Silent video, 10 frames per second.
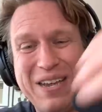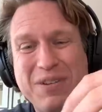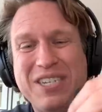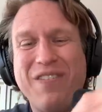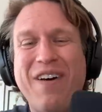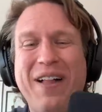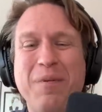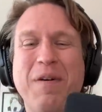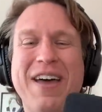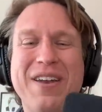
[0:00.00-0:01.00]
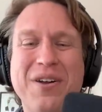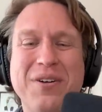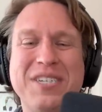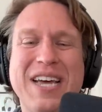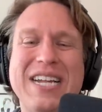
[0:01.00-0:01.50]
It was developed by a
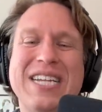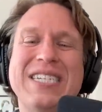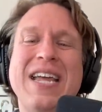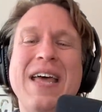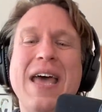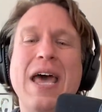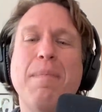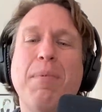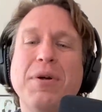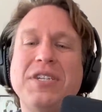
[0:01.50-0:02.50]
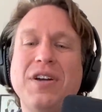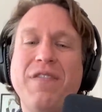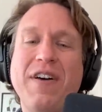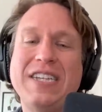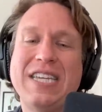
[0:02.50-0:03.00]
neuroscientist and a
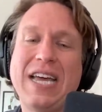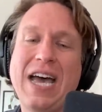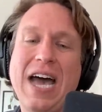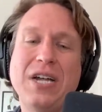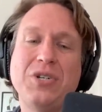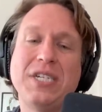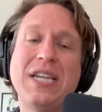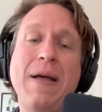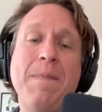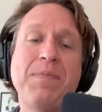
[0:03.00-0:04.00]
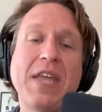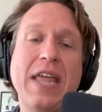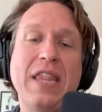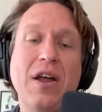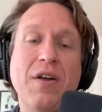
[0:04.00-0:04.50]
board-certified psychiatrist.
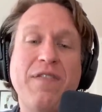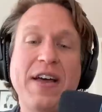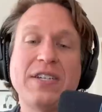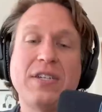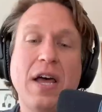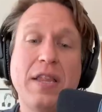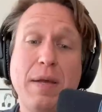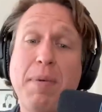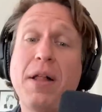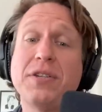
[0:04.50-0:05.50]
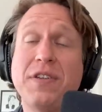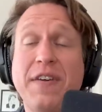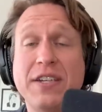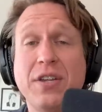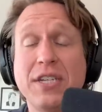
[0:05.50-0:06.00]
And their effects, the Apollo's
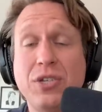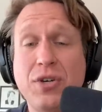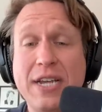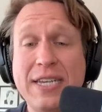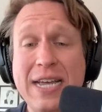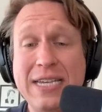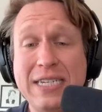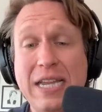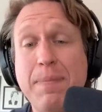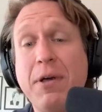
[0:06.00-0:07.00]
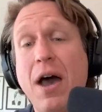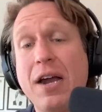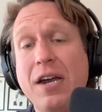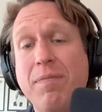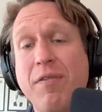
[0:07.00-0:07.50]
effects on stress, sleep,
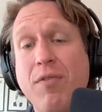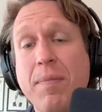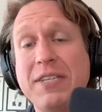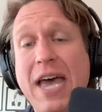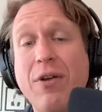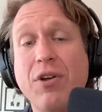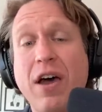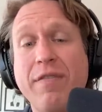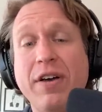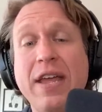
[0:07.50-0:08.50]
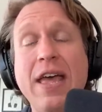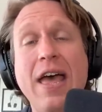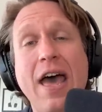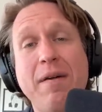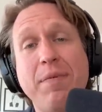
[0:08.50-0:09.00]
cognitive performance, and recovery
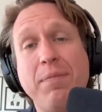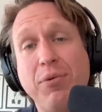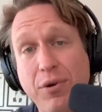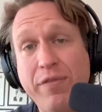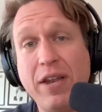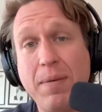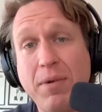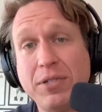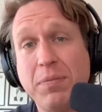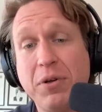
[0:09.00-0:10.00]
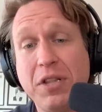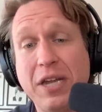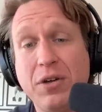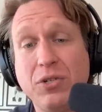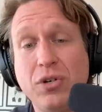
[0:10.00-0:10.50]
have been proven in multiple
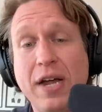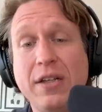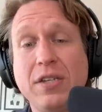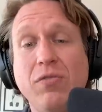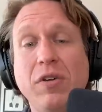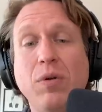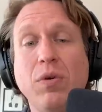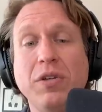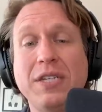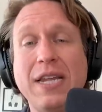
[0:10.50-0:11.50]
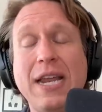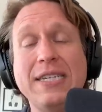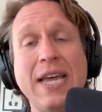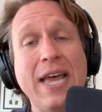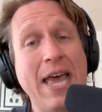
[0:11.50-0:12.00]
clinical trials and real-world studies.
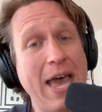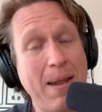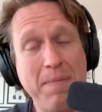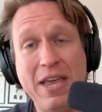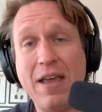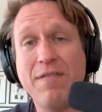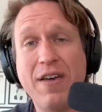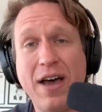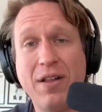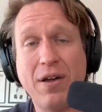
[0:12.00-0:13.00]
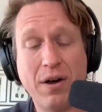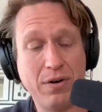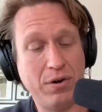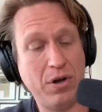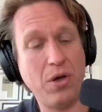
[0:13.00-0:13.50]
And me and Val are
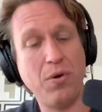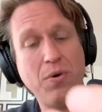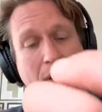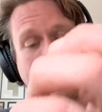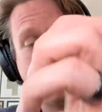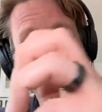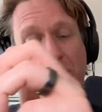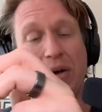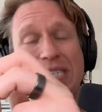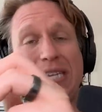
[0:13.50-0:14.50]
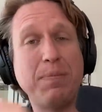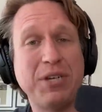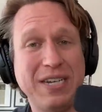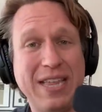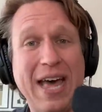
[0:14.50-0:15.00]
no exception
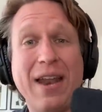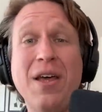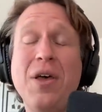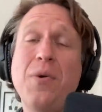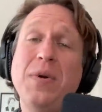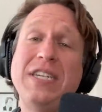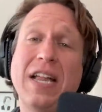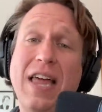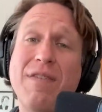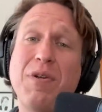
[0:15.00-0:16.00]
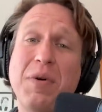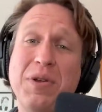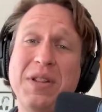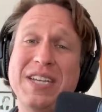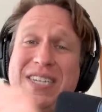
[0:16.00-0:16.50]
to that. We tell everyone who
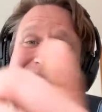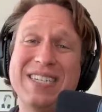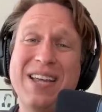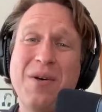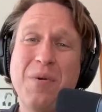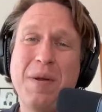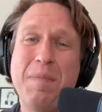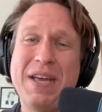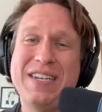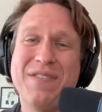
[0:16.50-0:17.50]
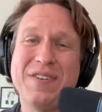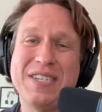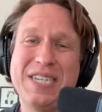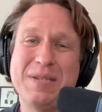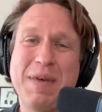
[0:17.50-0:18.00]
listens what a big difference
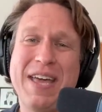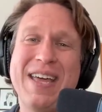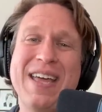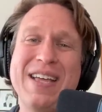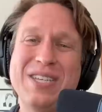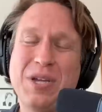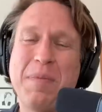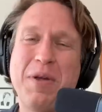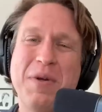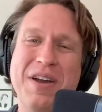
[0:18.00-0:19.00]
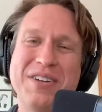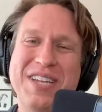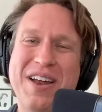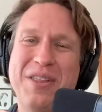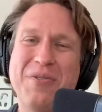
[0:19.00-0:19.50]
these make. So many weirdos
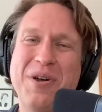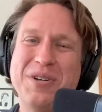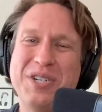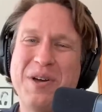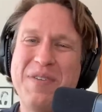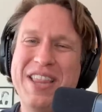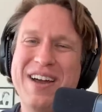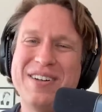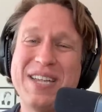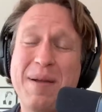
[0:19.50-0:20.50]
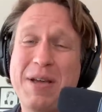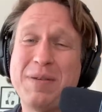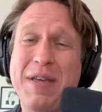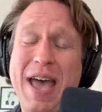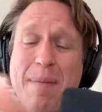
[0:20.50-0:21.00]
out on the road show me theirs, and it makes
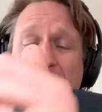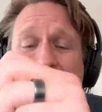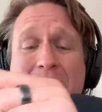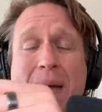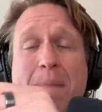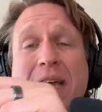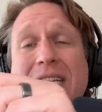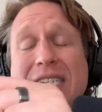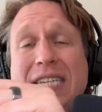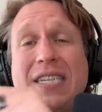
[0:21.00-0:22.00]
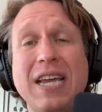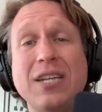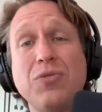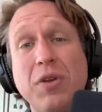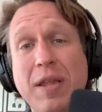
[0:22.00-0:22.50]
me happy because this thing
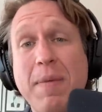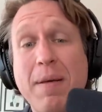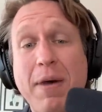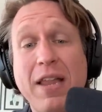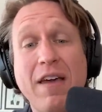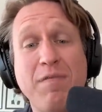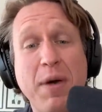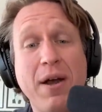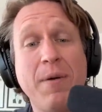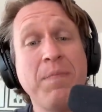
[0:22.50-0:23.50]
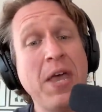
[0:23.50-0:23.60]
has really made my life better.